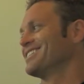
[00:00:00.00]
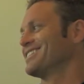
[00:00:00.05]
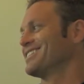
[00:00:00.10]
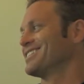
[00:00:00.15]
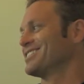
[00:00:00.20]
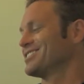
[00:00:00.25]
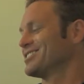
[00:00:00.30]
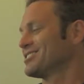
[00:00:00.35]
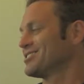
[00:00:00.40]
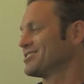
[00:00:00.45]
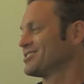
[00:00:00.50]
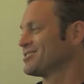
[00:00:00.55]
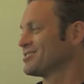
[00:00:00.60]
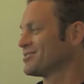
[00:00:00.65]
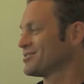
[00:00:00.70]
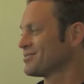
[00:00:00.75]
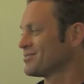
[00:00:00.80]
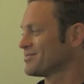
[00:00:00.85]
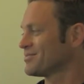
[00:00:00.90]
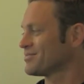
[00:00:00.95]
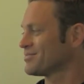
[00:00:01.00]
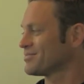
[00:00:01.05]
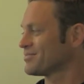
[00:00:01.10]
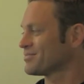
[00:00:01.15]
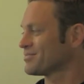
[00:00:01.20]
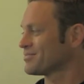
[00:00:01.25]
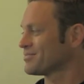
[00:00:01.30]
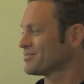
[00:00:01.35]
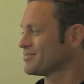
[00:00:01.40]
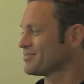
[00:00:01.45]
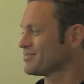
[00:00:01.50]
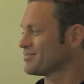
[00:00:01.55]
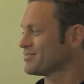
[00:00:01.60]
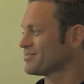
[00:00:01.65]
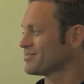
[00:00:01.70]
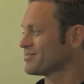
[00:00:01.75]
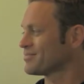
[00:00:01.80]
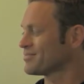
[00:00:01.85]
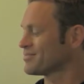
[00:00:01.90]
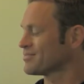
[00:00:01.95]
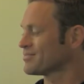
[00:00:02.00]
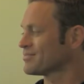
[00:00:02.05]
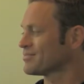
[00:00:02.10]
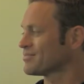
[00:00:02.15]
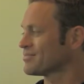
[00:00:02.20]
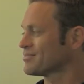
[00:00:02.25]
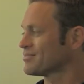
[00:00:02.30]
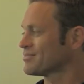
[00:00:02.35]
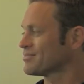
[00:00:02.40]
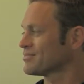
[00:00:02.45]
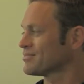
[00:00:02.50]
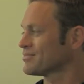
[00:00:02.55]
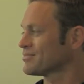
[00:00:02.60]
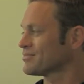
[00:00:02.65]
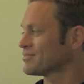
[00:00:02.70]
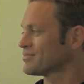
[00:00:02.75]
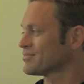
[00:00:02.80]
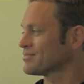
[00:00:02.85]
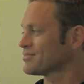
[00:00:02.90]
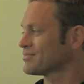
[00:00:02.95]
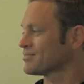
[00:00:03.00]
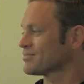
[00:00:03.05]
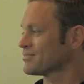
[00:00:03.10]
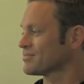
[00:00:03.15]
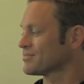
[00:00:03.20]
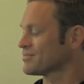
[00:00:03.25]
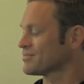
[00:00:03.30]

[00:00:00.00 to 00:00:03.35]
(not speaking)